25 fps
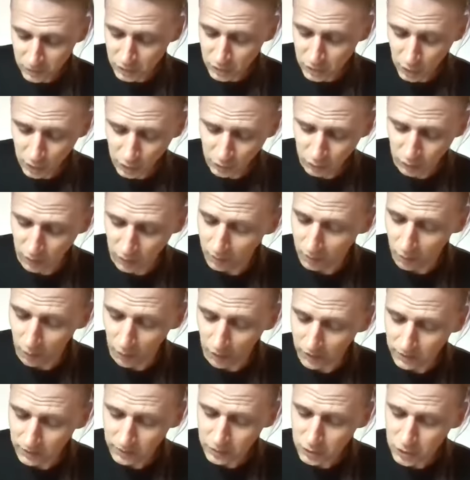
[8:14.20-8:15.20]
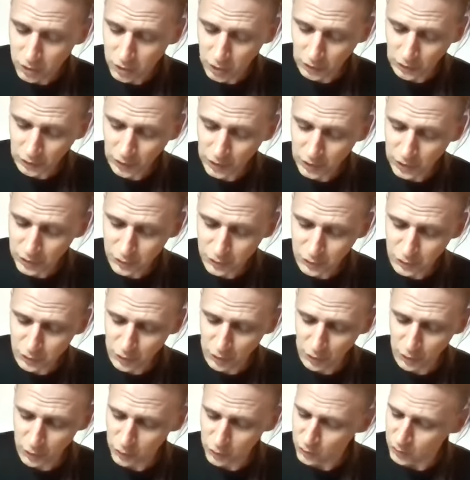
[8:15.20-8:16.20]
Sir Grummore took his
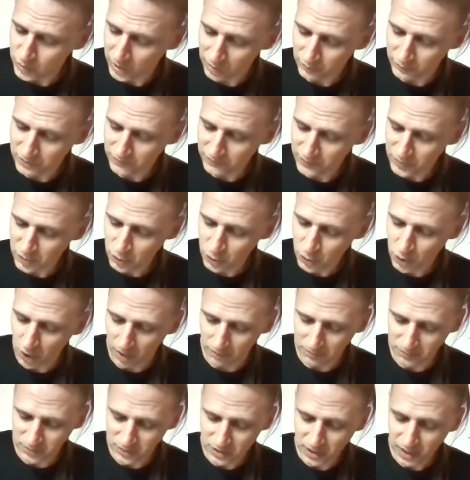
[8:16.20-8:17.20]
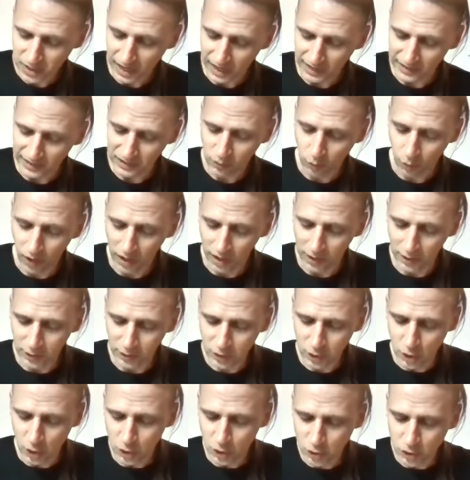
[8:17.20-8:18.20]
nose out of his chops and
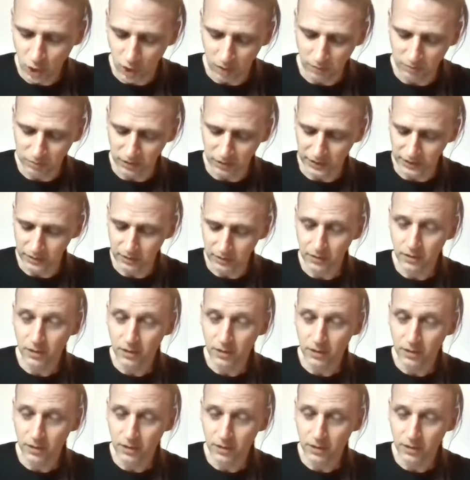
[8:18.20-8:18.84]
inquired sharply.